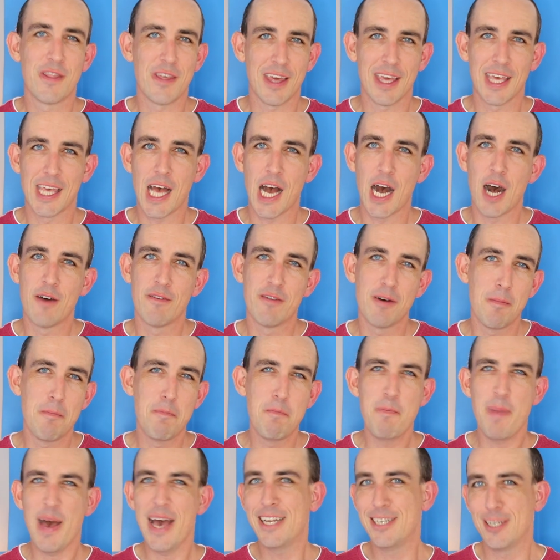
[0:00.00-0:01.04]
think of a
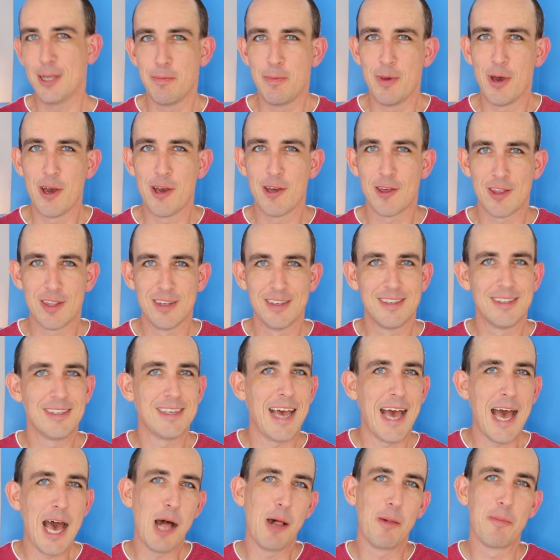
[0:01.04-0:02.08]
better person to
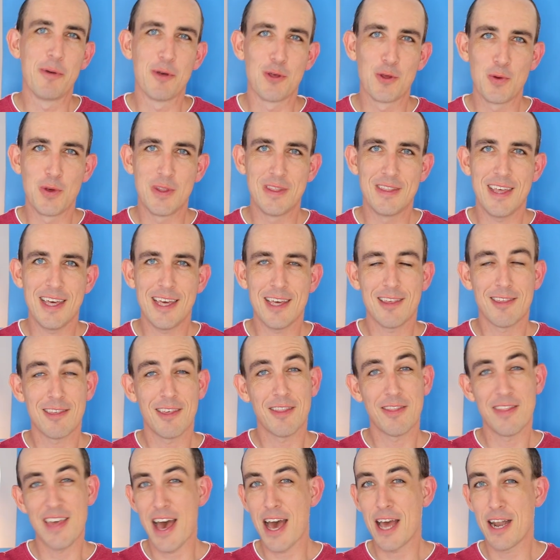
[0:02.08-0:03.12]
help us with this
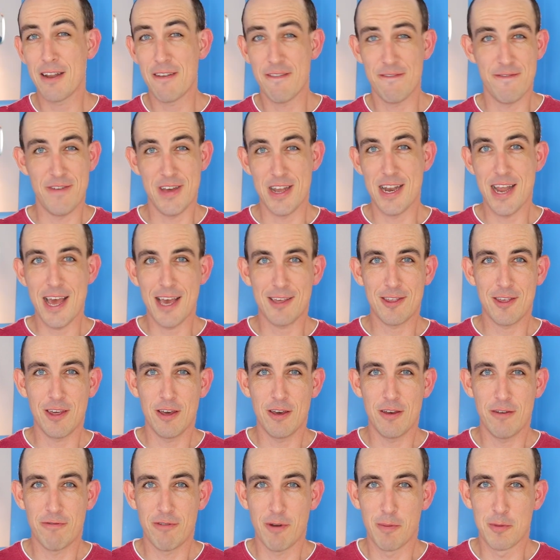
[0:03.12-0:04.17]
than
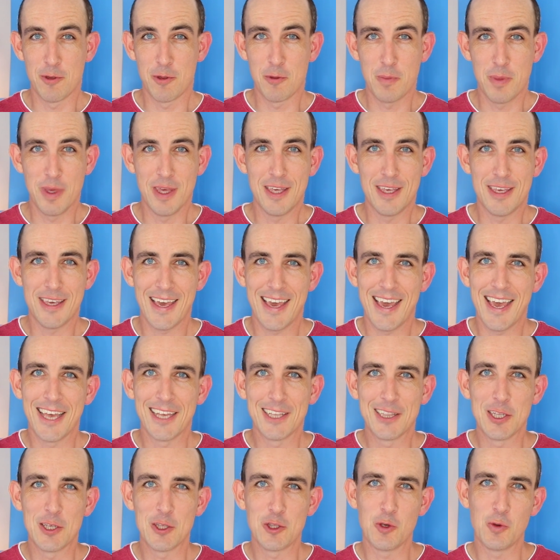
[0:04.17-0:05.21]
Vanessa from Speak
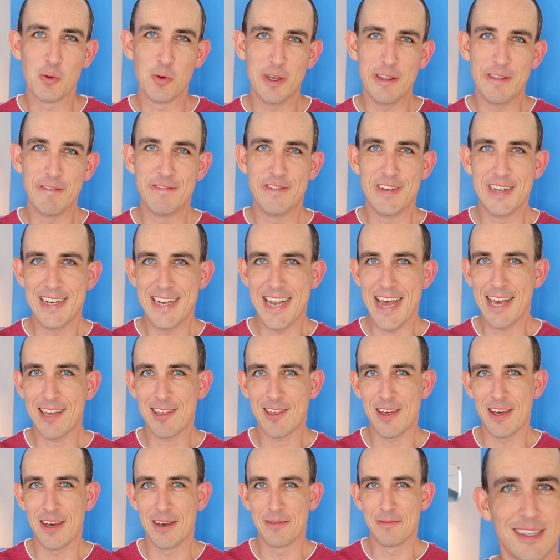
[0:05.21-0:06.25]
English with
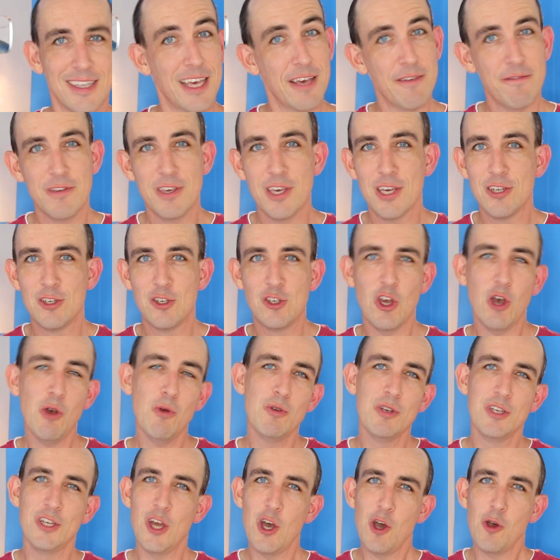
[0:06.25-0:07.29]
Vanessa. If you
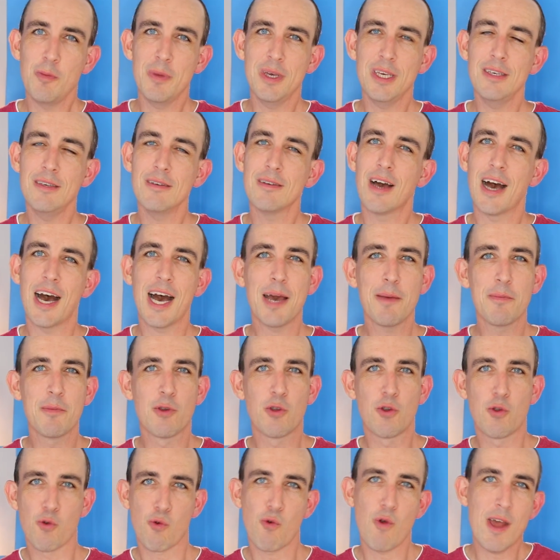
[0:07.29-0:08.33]
don't know me, I'm
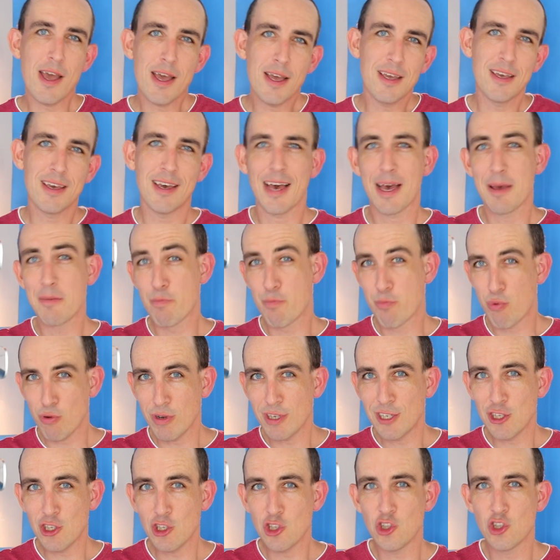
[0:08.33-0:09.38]
Greg, I'm
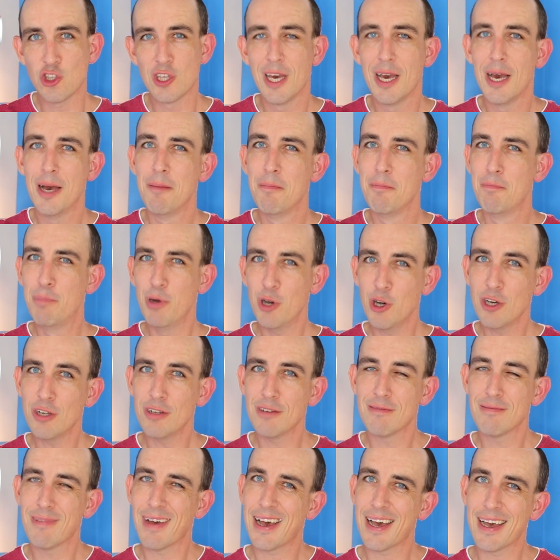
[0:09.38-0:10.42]
British,
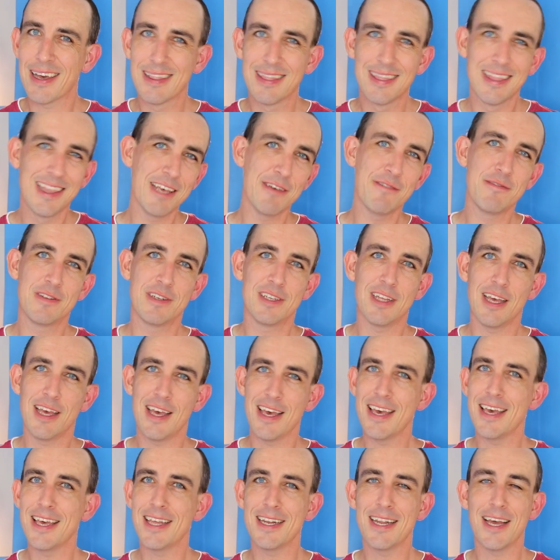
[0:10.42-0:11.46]
but I lived
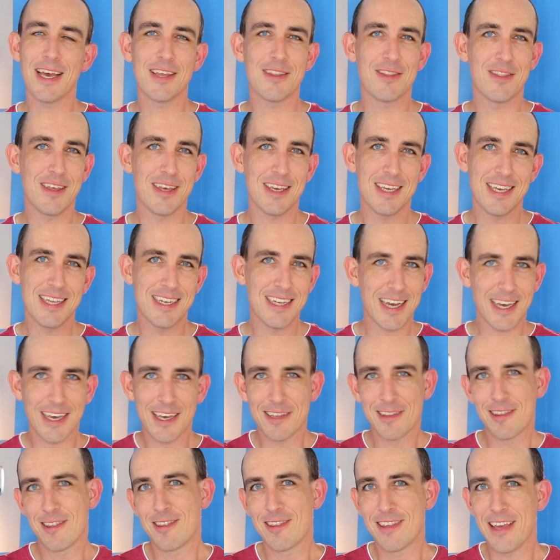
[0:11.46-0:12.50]
in the
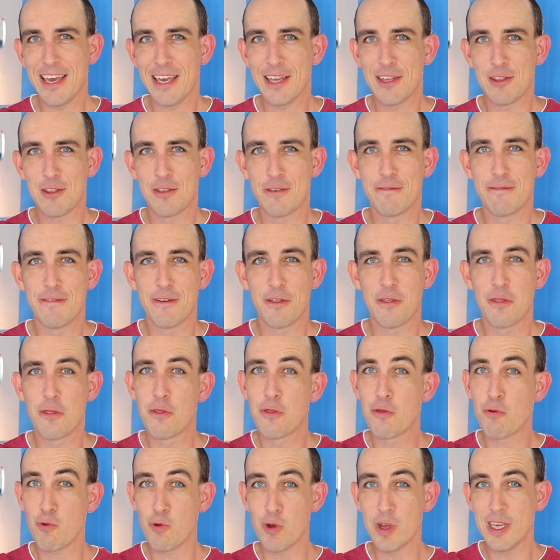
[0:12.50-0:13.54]
United States for
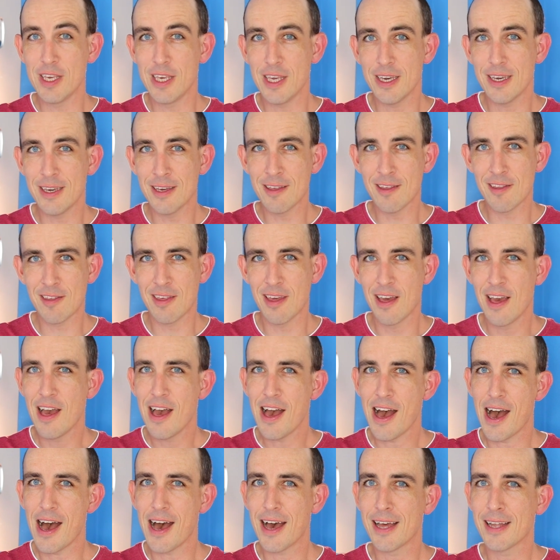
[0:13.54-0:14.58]
three years
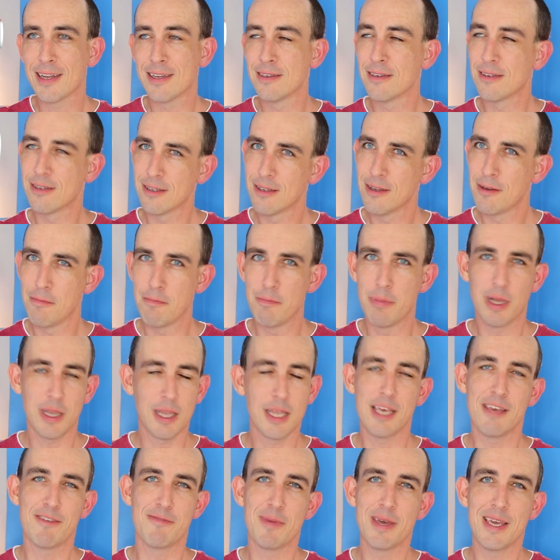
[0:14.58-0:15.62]
and
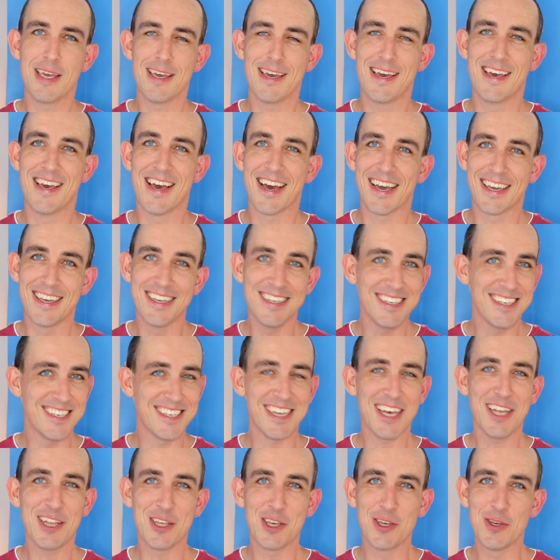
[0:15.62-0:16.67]
believe me, I can
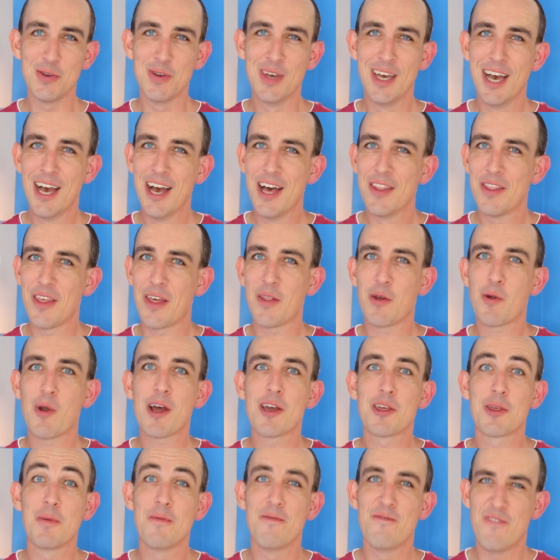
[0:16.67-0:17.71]
tell you that there
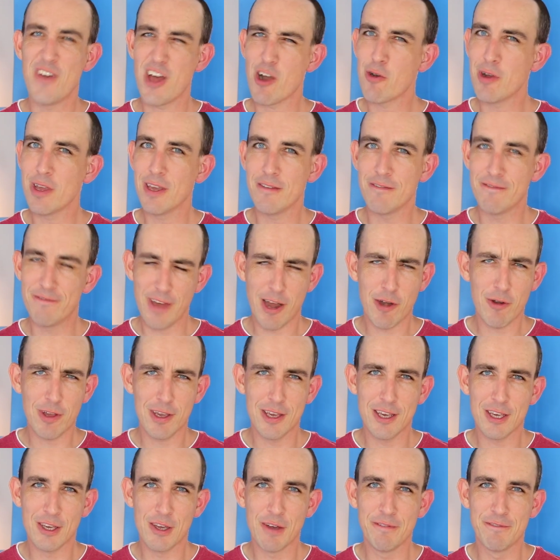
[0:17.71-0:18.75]
are some very,
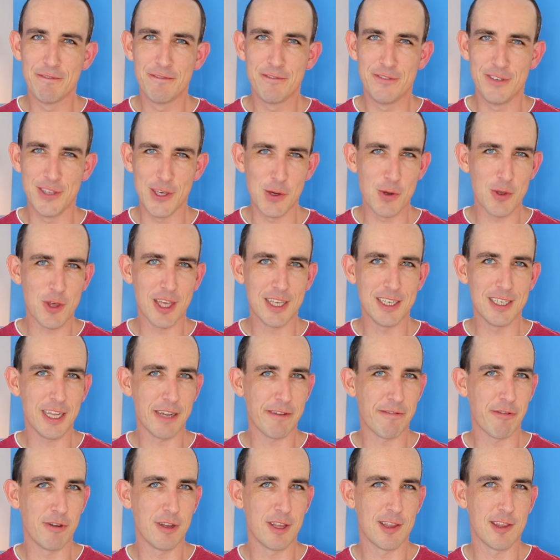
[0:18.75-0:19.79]
very confusing
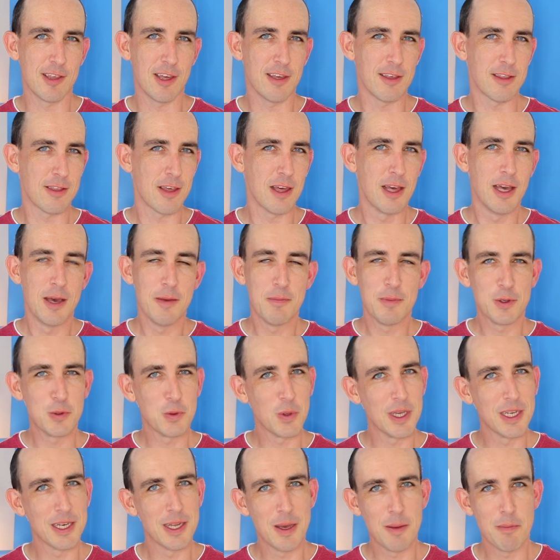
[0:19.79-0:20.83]
differences
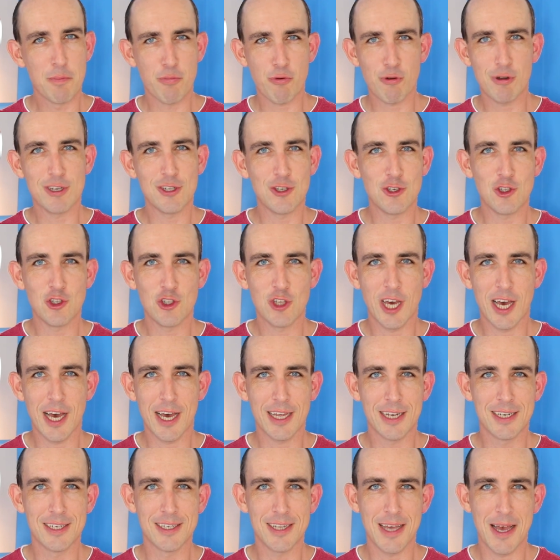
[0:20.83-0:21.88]
between British
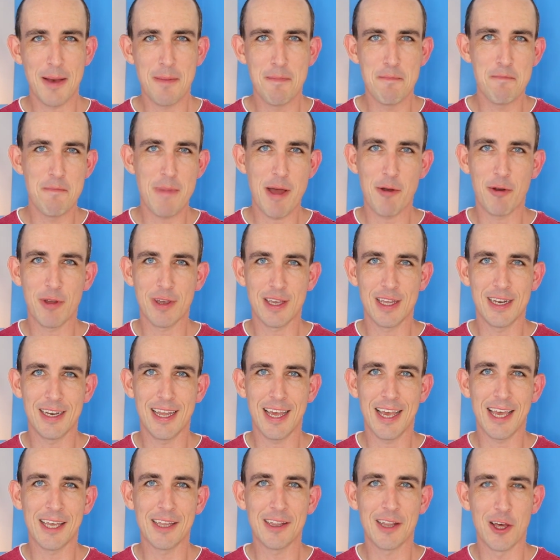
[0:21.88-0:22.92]
and American
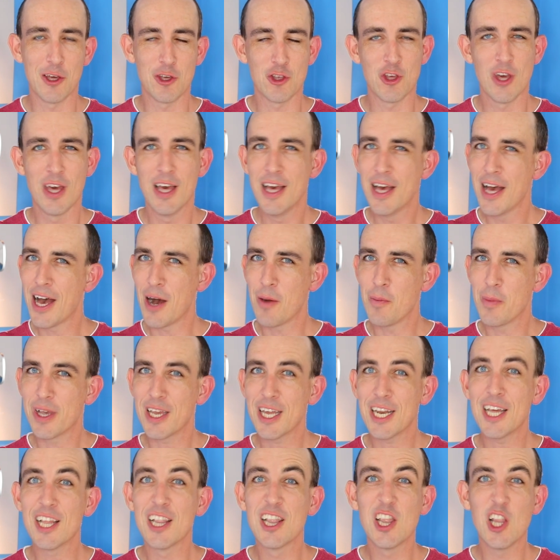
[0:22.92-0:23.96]
English, and we're
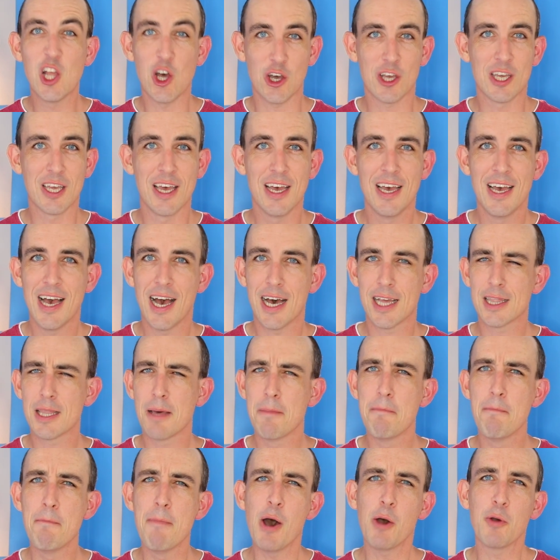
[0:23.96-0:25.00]
going to look at the
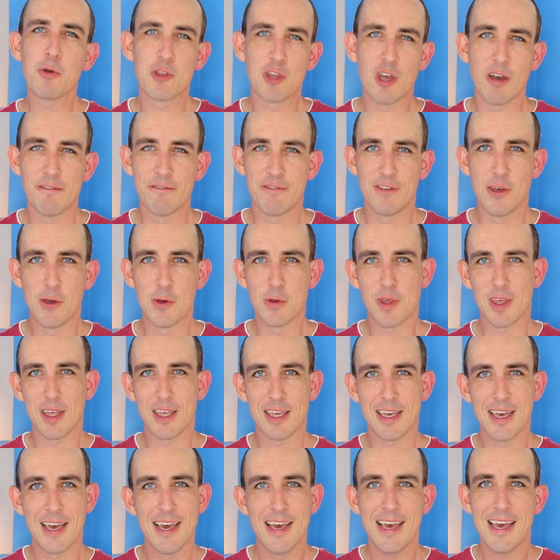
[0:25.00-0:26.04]
most
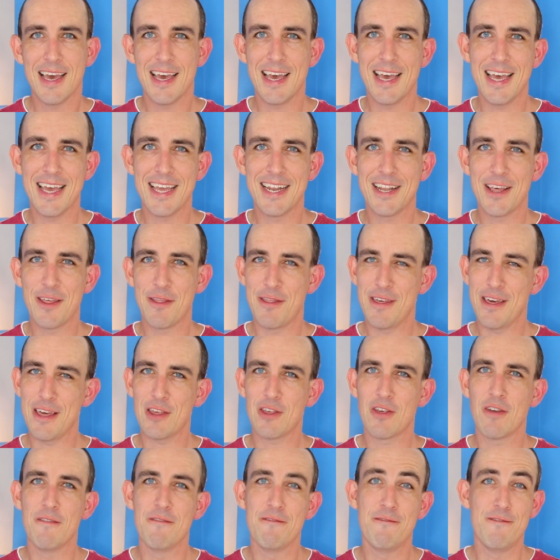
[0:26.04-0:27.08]
confusing in
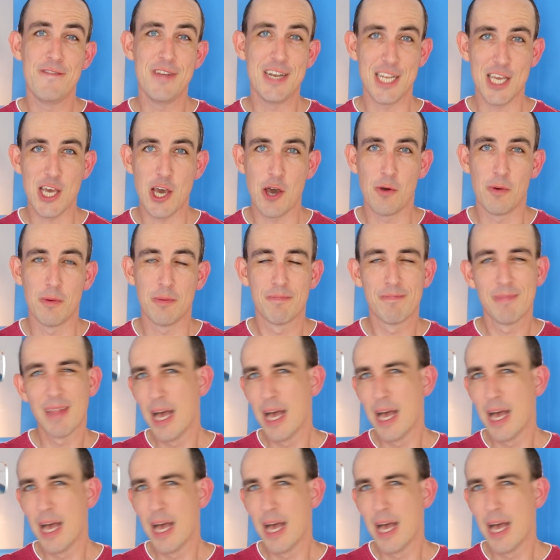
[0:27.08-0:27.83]
this video.